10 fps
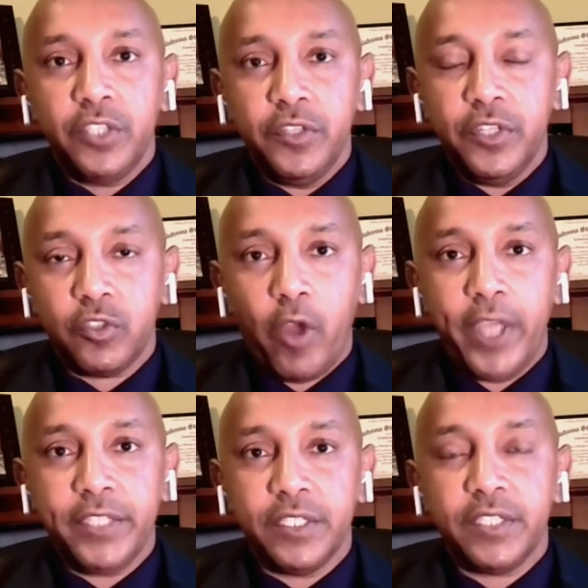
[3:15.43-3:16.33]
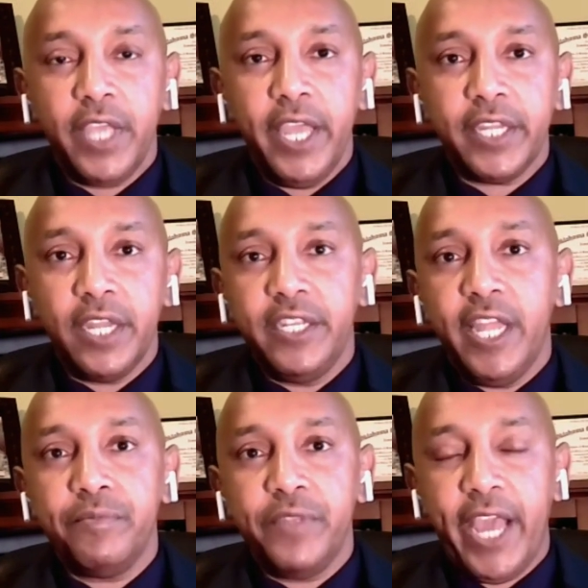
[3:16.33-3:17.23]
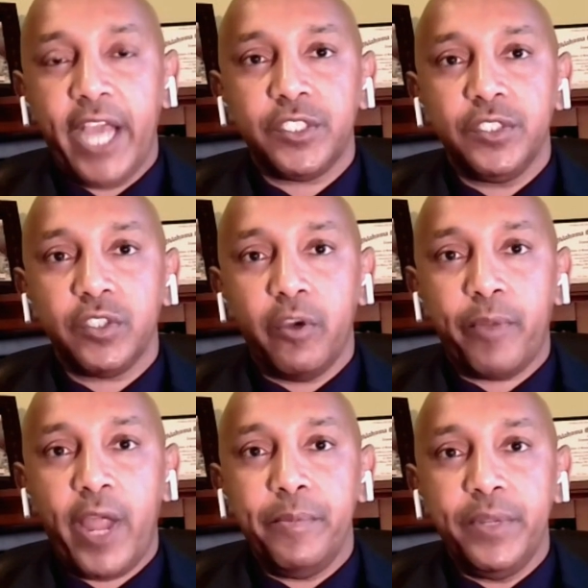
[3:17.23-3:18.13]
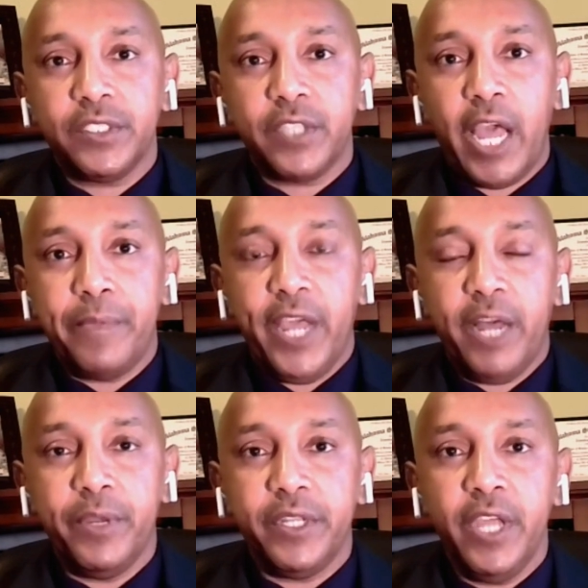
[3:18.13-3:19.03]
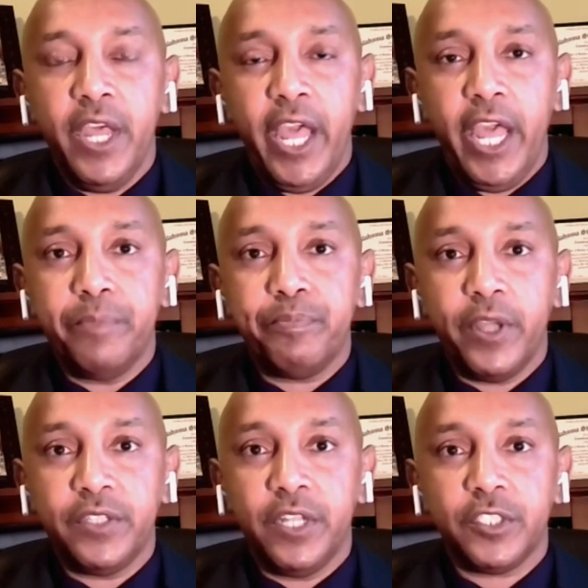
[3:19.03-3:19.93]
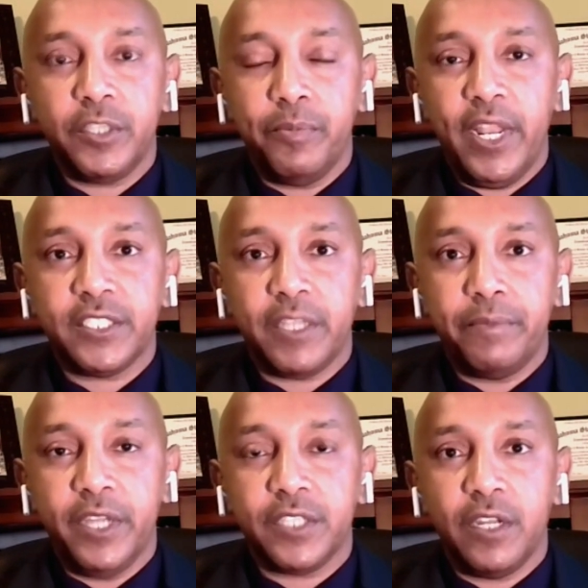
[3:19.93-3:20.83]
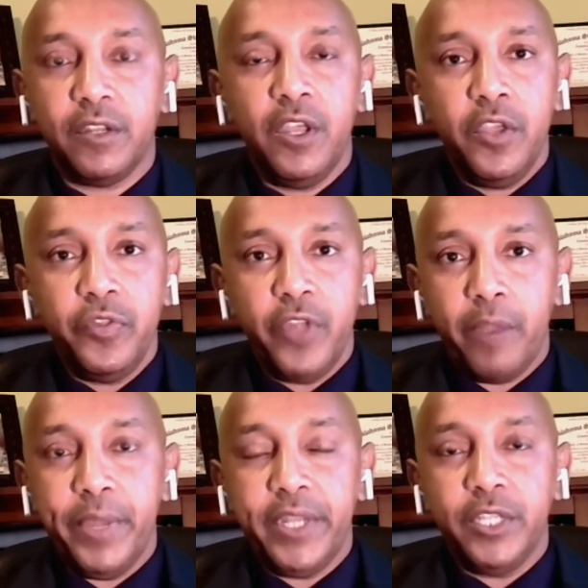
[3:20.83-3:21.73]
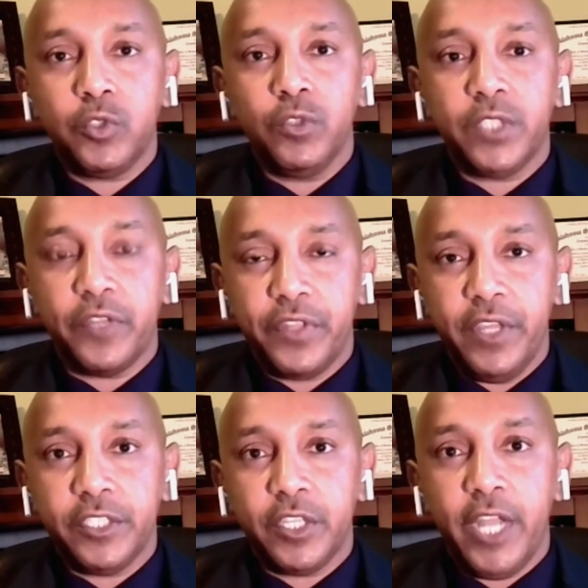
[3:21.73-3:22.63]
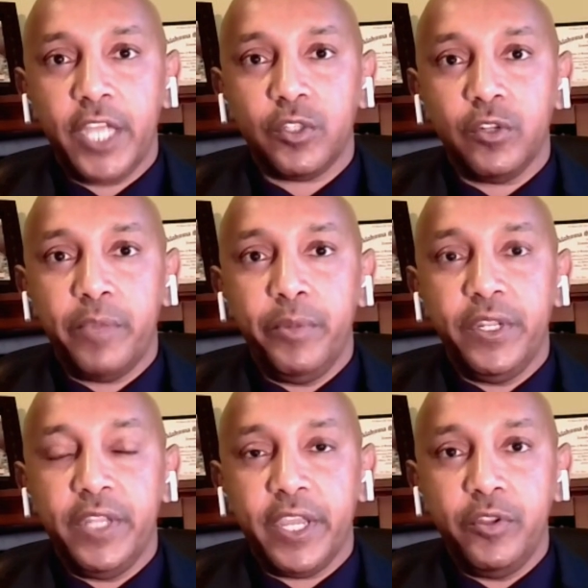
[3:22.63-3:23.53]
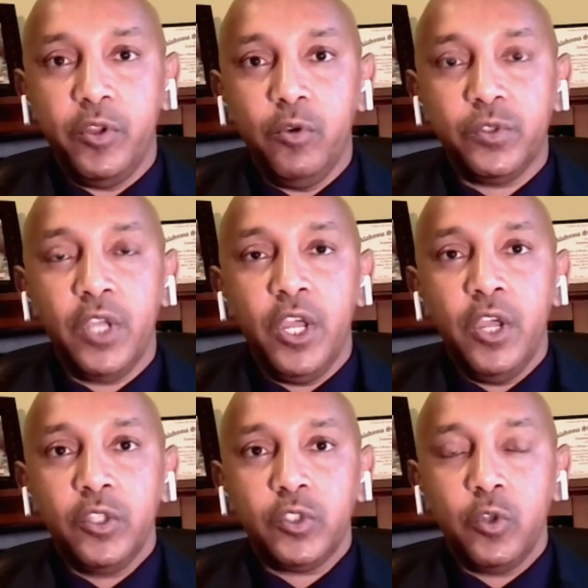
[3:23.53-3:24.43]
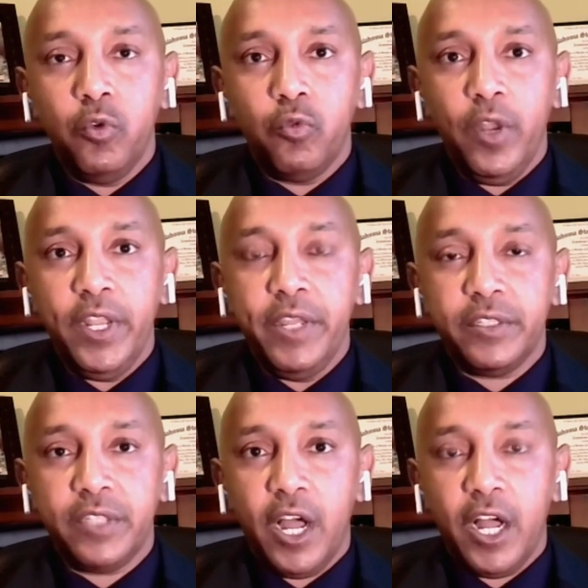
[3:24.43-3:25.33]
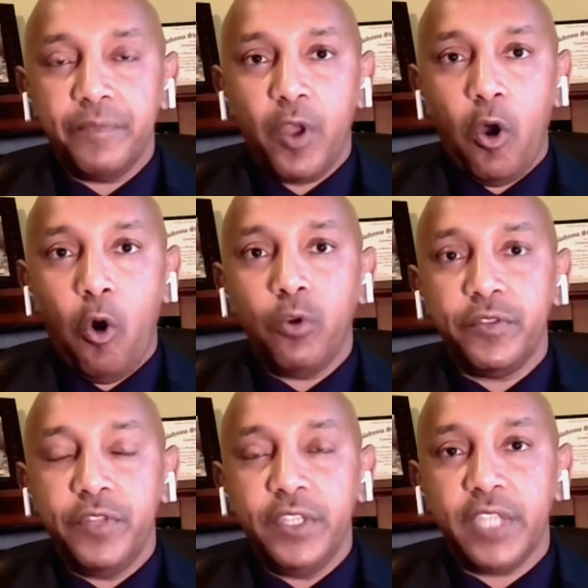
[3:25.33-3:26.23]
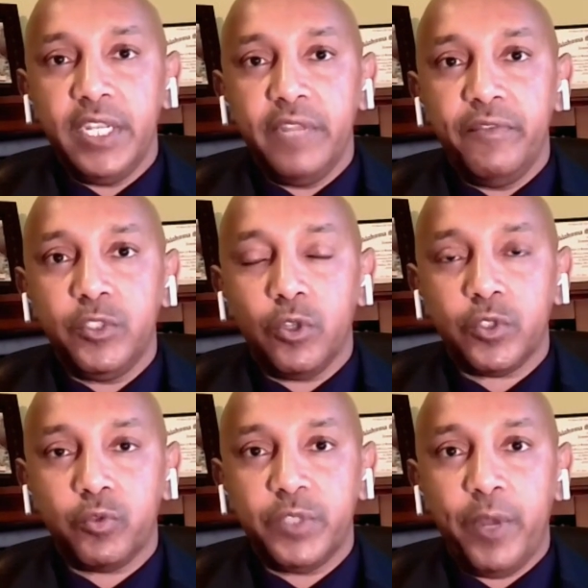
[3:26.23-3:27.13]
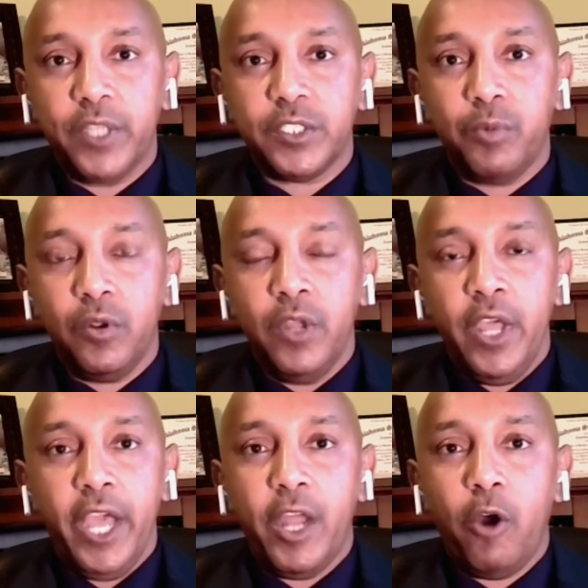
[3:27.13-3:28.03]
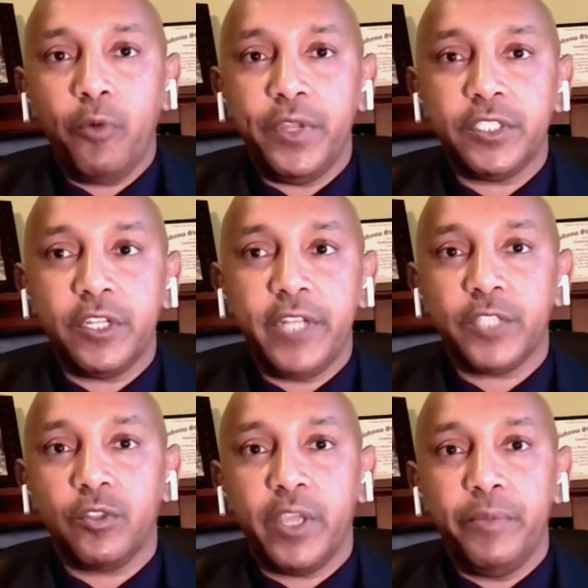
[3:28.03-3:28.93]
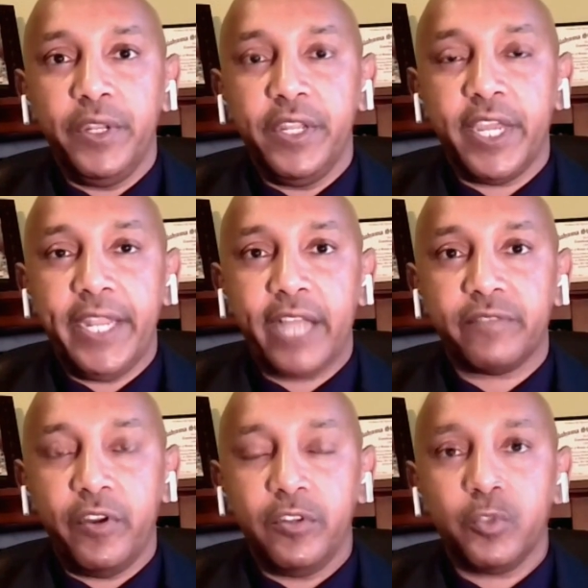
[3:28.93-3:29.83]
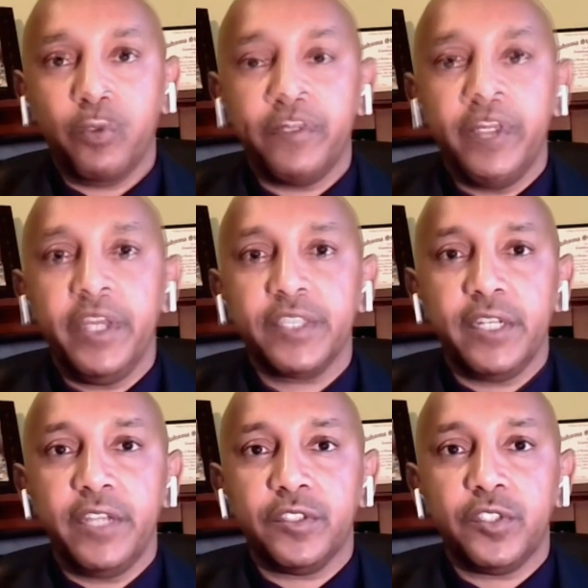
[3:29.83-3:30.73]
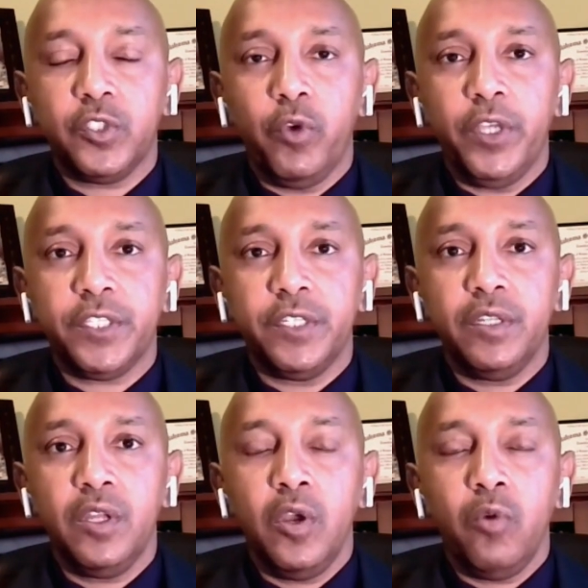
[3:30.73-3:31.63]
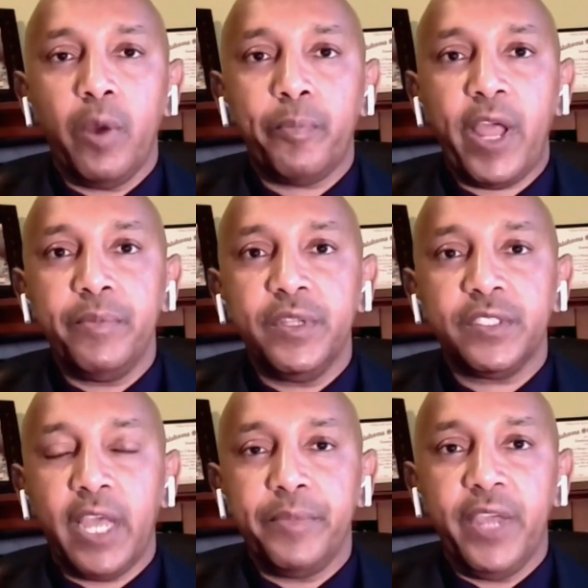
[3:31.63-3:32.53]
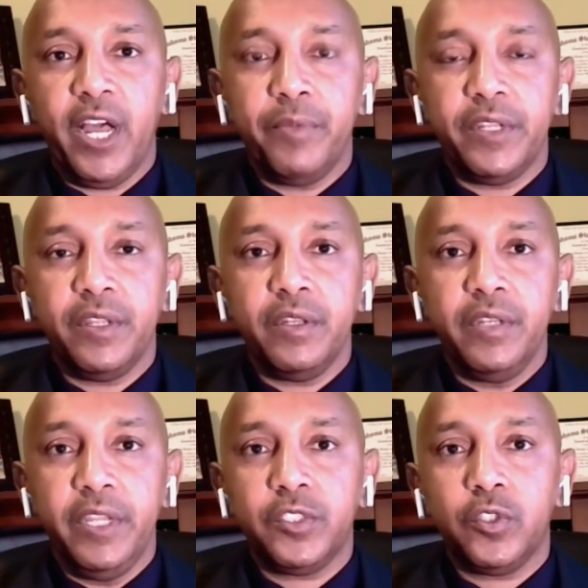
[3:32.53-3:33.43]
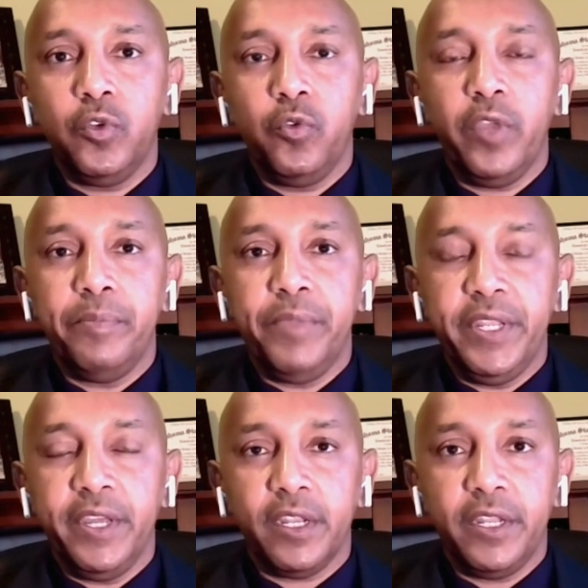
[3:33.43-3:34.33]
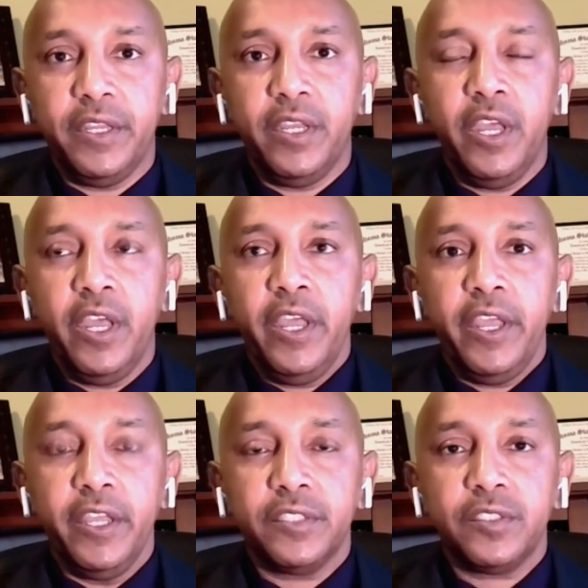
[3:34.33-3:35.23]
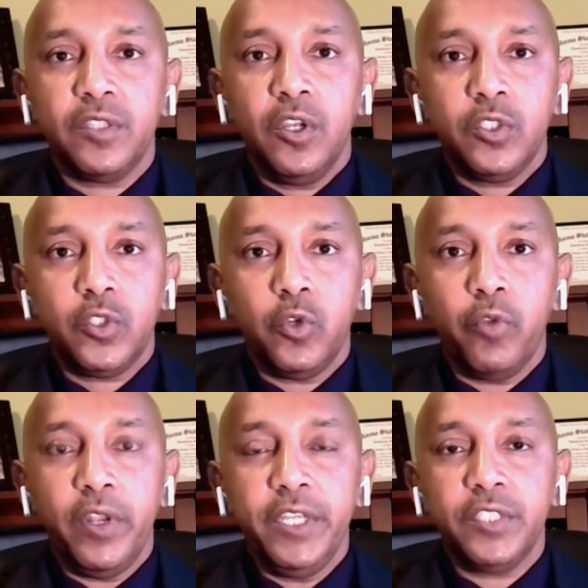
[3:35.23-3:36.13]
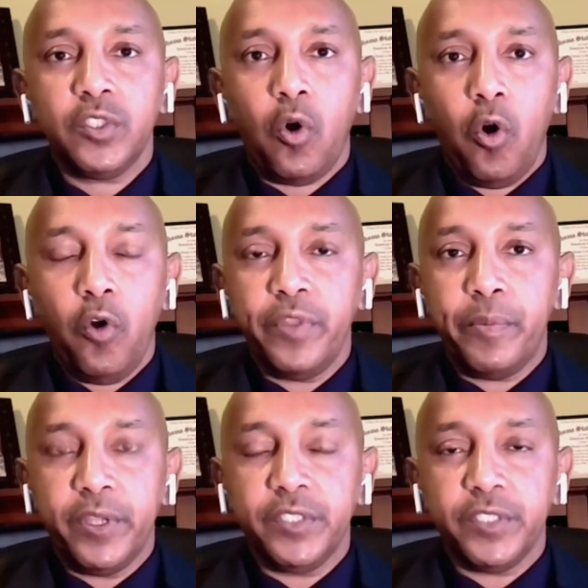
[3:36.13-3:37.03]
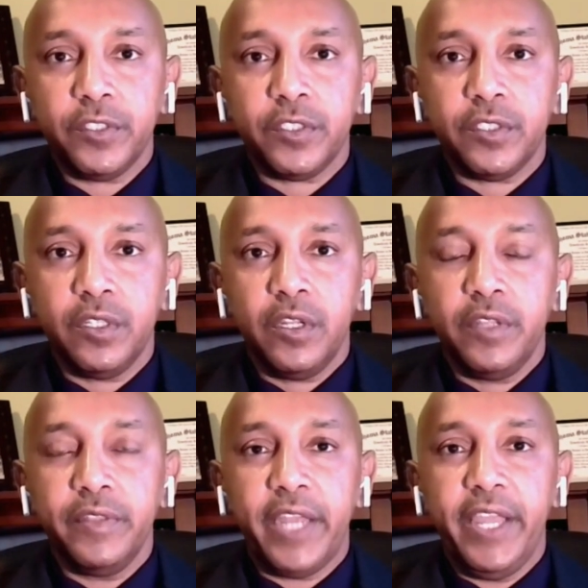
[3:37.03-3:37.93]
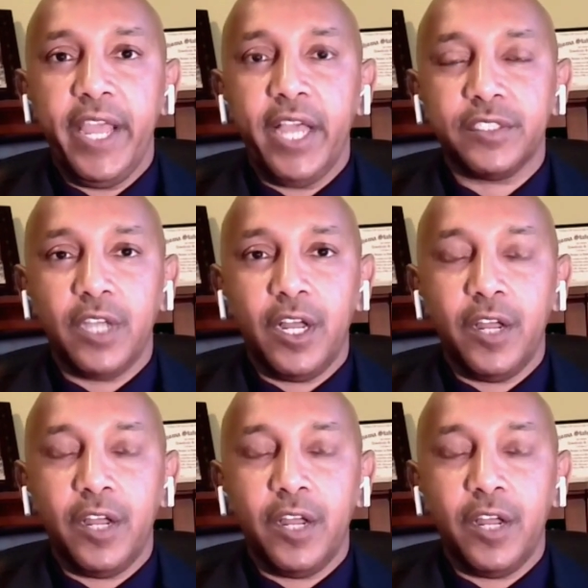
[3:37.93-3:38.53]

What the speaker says: to this crisis and condemn the actions of Prime Minister Abiy Ahmed and President Shimeles Abdessa. There are many tools that the international community can use to really hold these individuals responsible, and I hope the international community can act very soon to de-escalate the situation. What Prime Minister Abiy Ahmed needs to do immediately is to release all the prisoners that he has